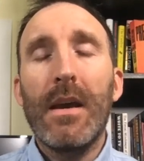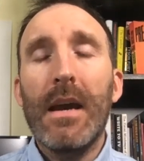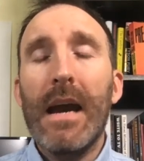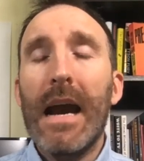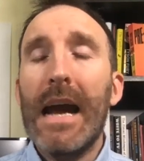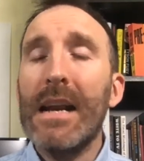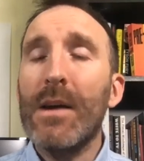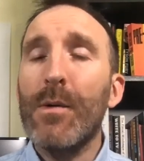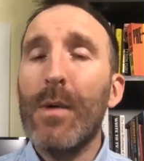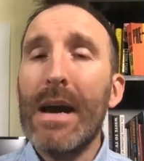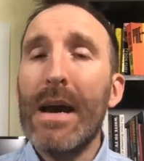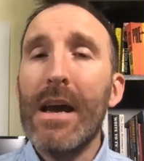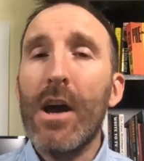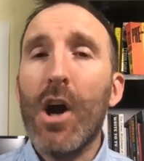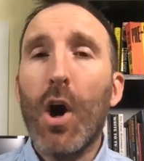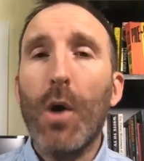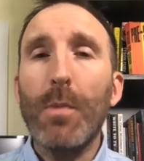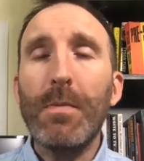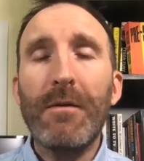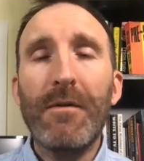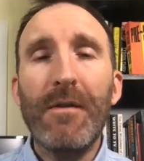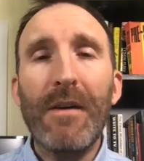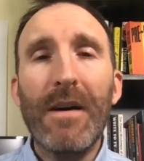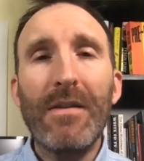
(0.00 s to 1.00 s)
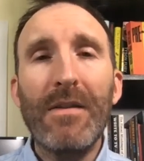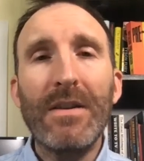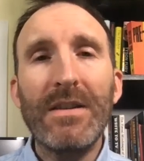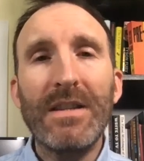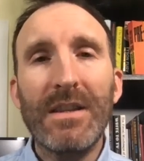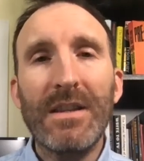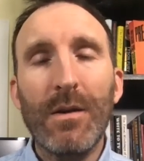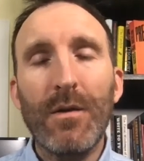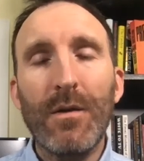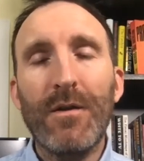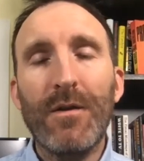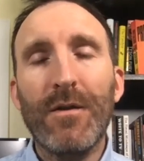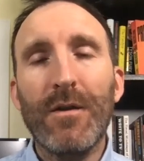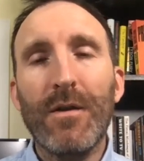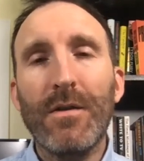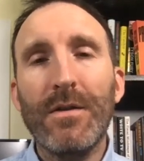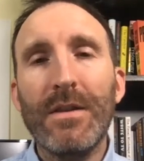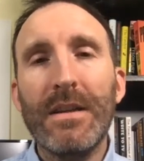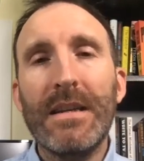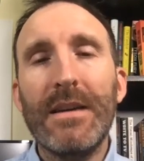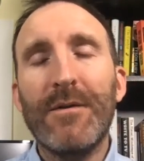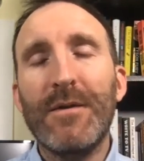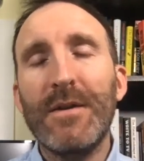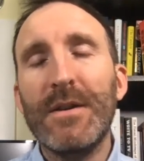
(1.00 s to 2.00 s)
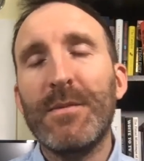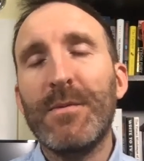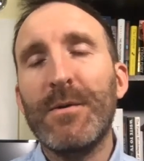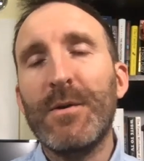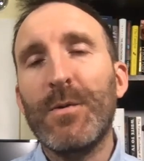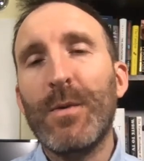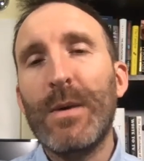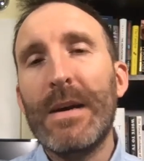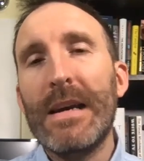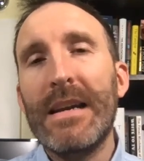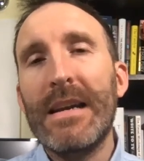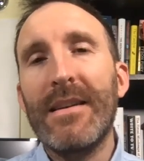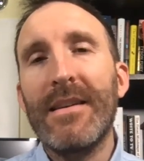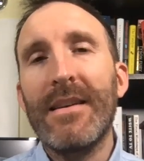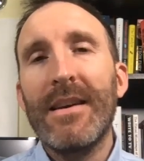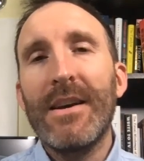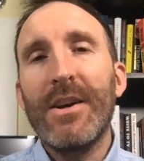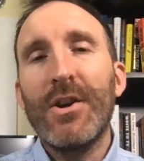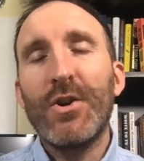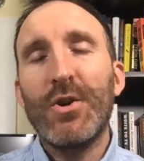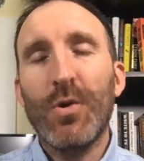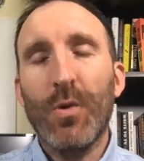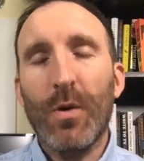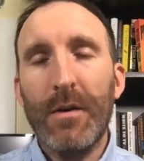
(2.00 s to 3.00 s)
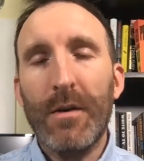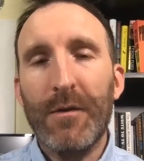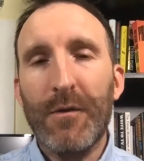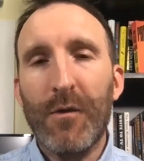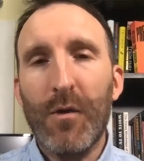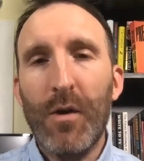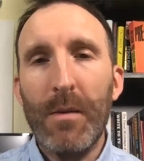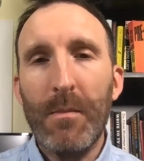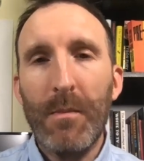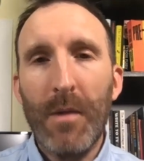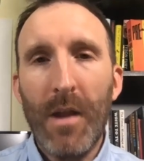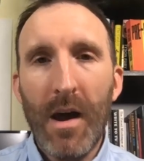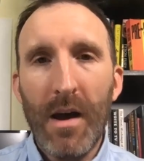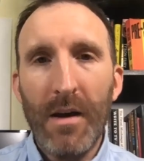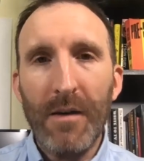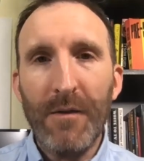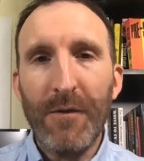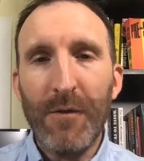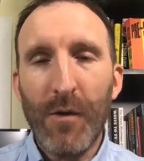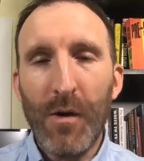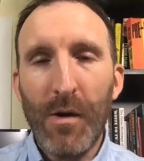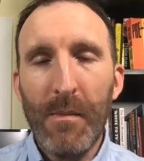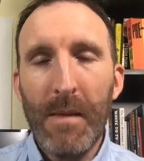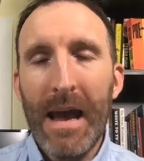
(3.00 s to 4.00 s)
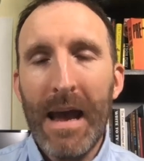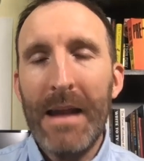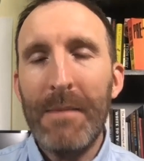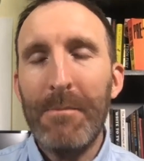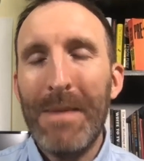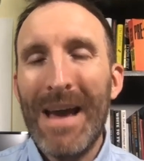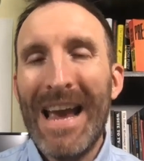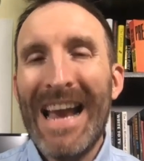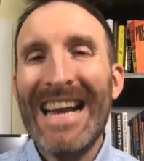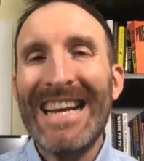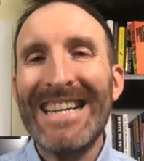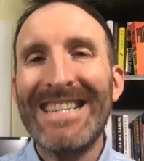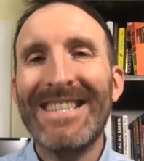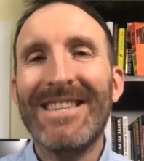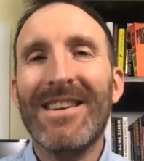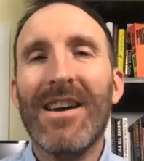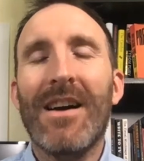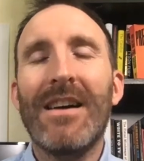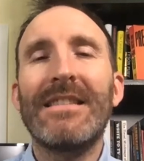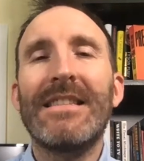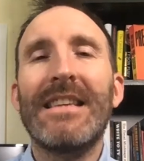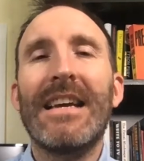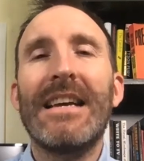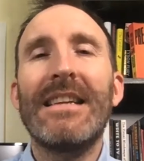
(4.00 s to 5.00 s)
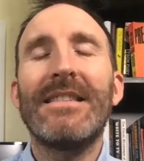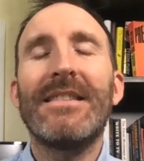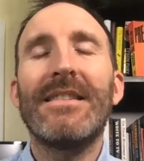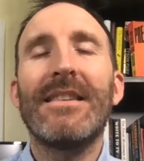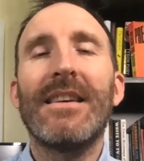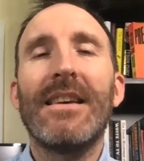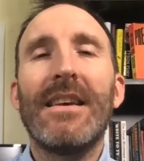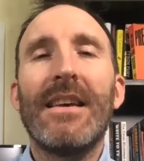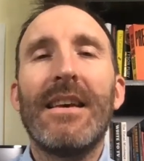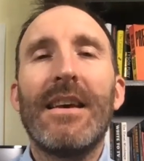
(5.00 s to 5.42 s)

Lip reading: Anyway, hope you found this useful, the difference between short form, long form, and paid content.